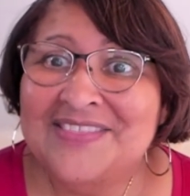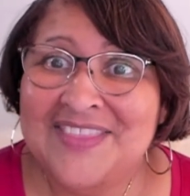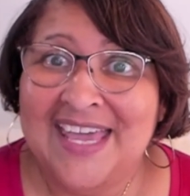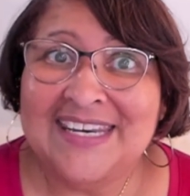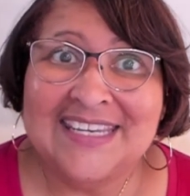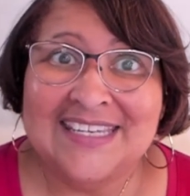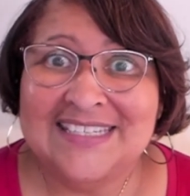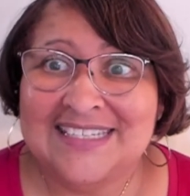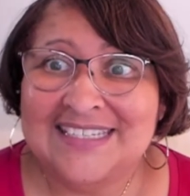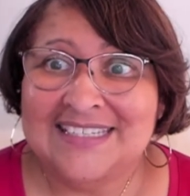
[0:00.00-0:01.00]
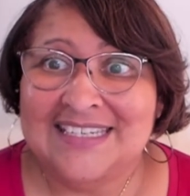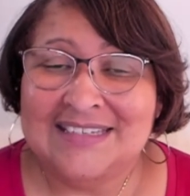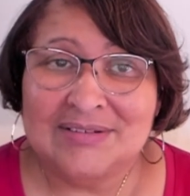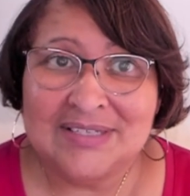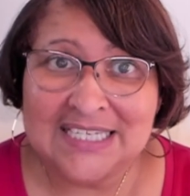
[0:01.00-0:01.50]
that it
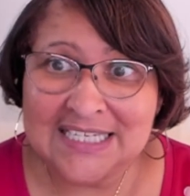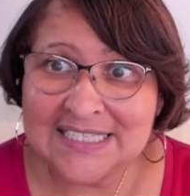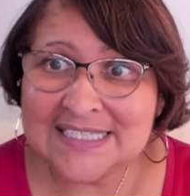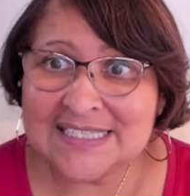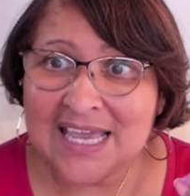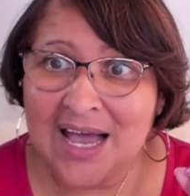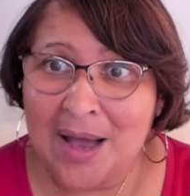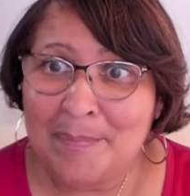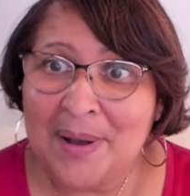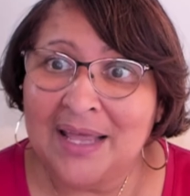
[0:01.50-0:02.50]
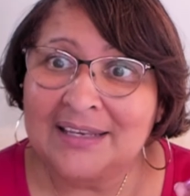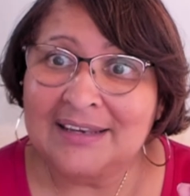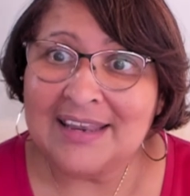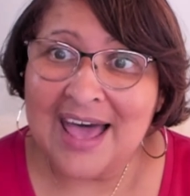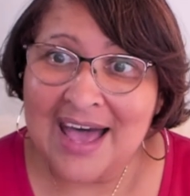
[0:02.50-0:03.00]
eats up a
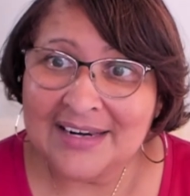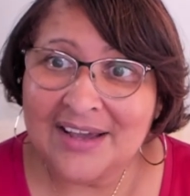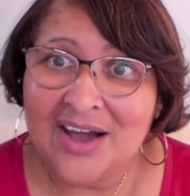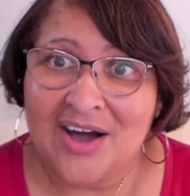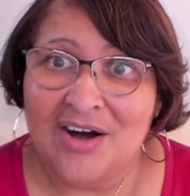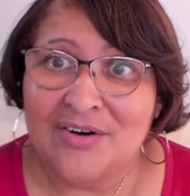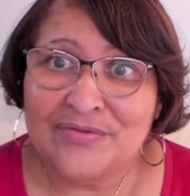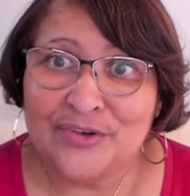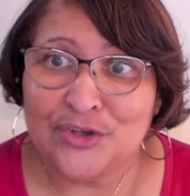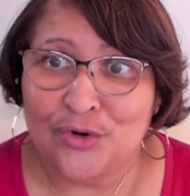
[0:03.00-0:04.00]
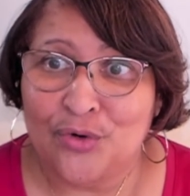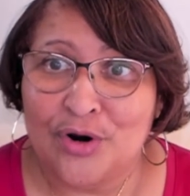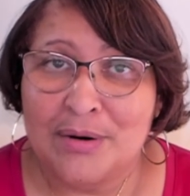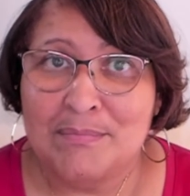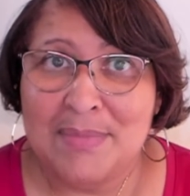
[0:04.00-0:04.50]
lot of
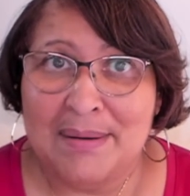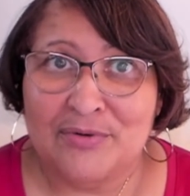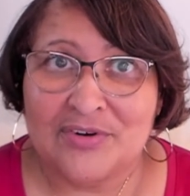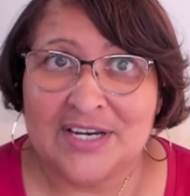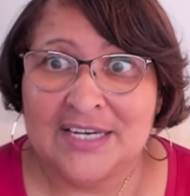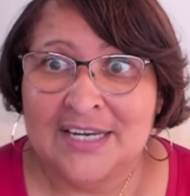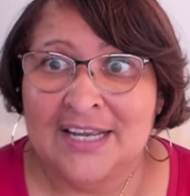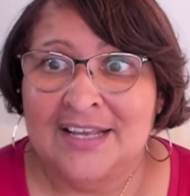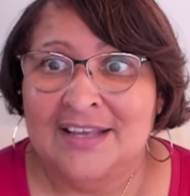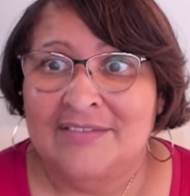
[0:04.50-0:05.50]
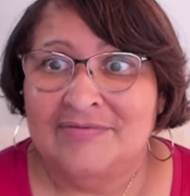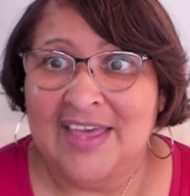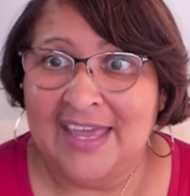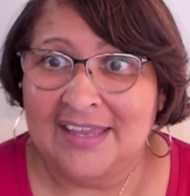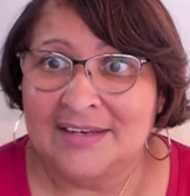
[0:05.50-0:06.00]
your memory,
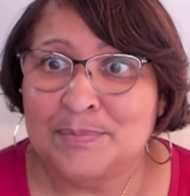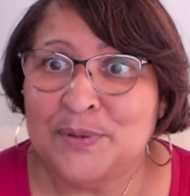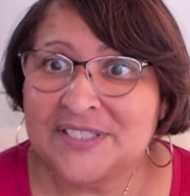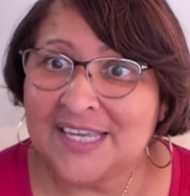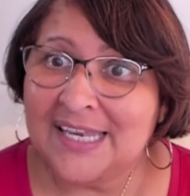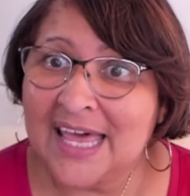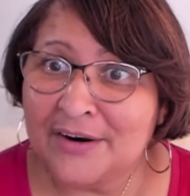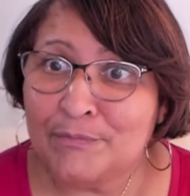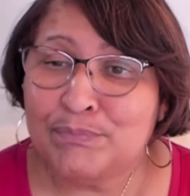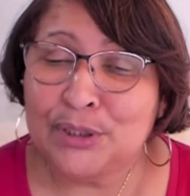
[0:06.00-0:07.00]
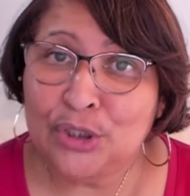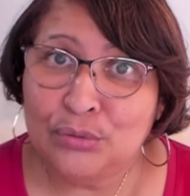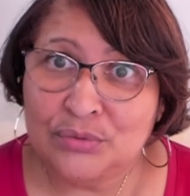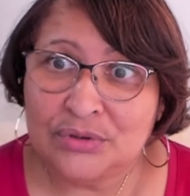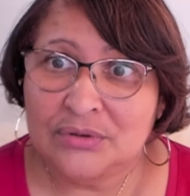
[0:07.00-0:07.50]
that it puts a lot of
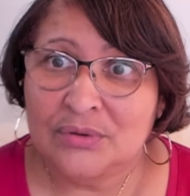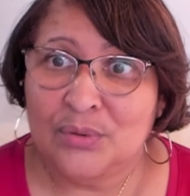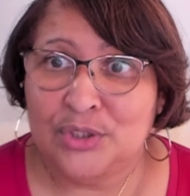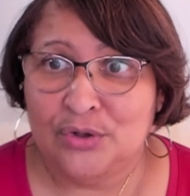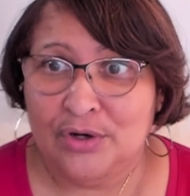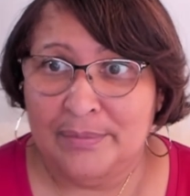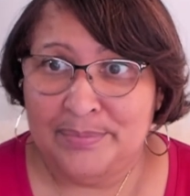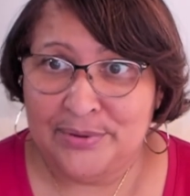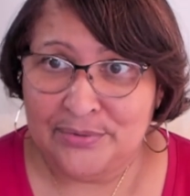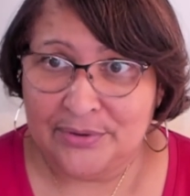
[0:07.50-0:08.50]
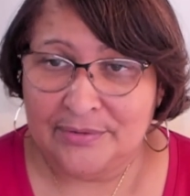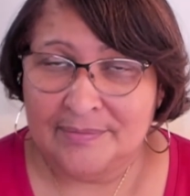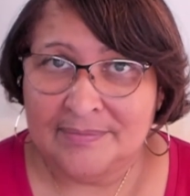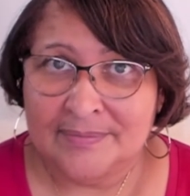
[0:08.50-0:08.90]
bloat on your computer.